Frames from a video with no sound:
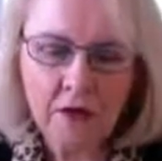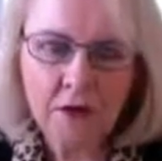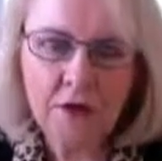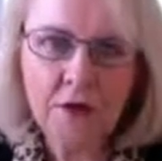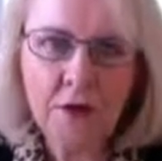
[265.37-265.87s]

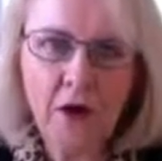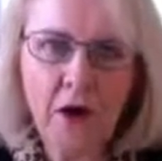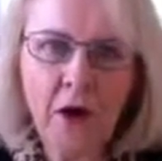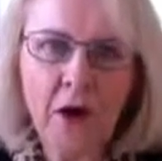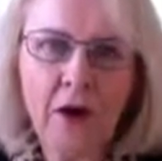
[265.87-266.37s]
you
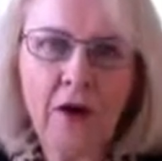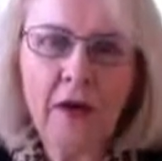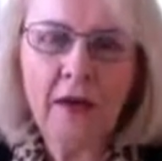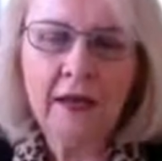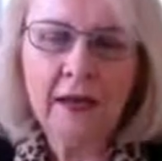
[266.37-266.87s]

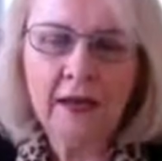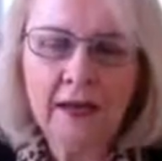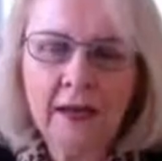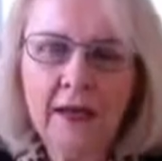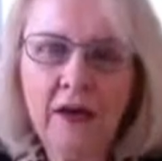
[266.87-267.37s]
are
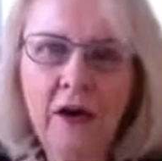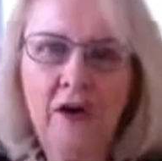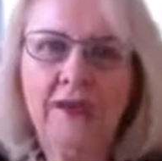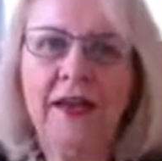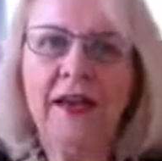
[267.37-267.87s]
in and
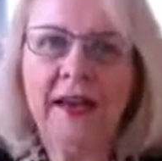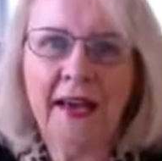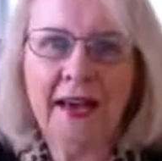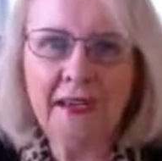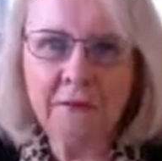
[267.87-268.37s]
of that
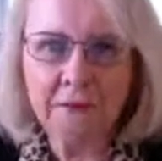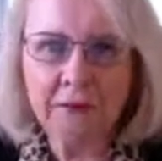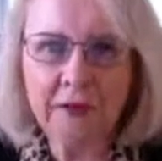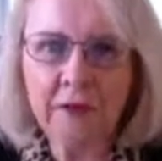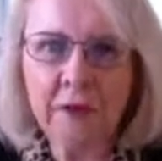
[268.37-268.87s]
act
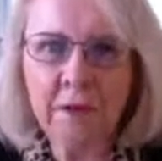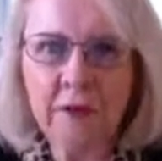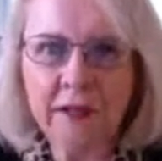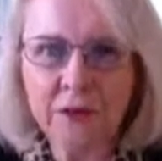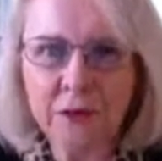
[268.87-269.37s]
becoming a
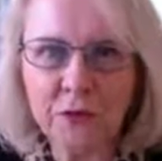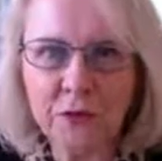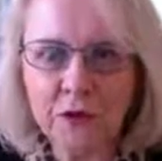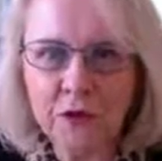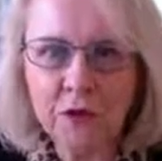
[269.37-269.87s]

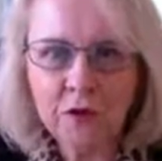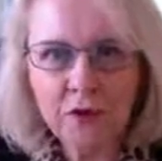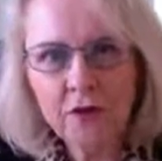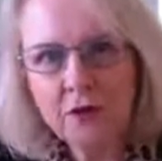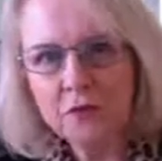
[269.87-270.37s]
mentor for
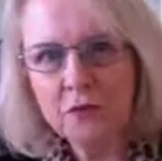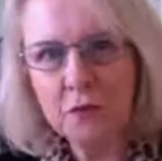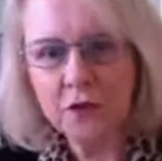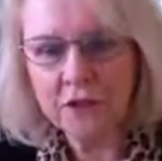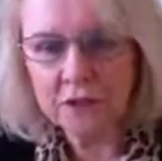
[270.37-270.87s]
those who
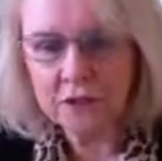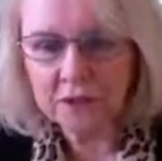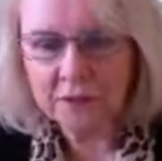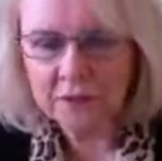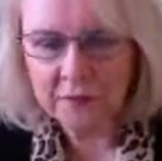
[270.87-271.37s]
want to do
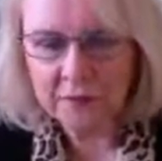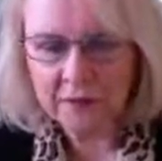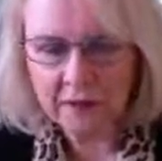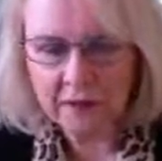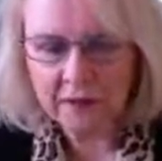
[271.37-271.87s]
the same
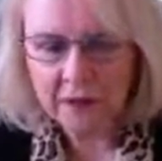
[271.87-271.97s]
thing.